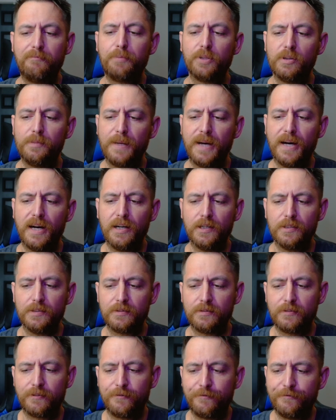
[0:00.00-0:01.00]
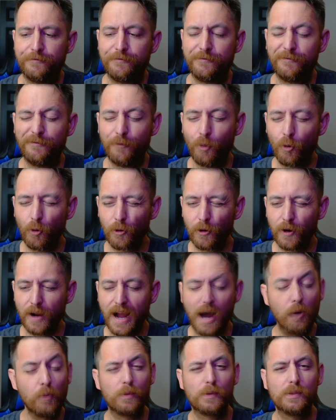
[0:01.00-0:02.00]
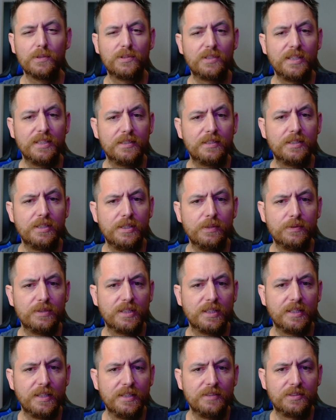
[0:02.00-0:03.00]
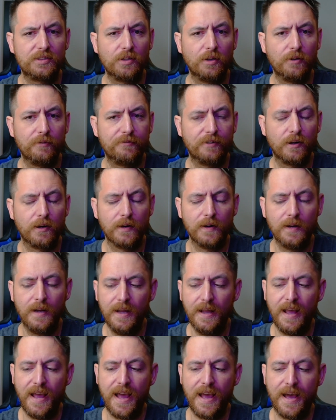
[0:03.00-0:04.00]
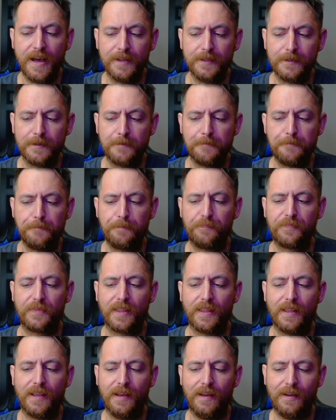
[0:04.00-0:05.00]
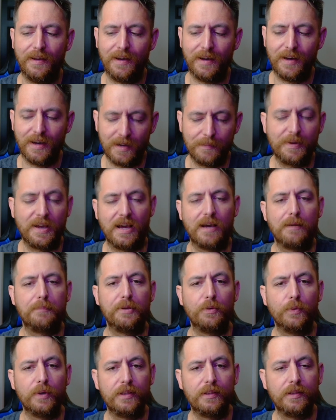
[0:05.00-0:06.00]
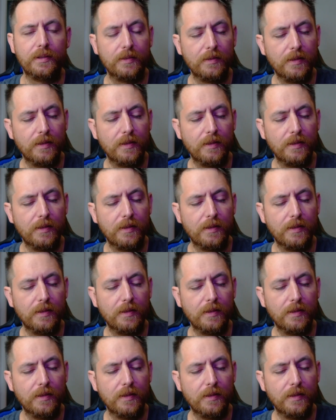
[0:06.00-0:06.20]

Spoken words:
about 4 hours into using these so far, and I'm happy with it.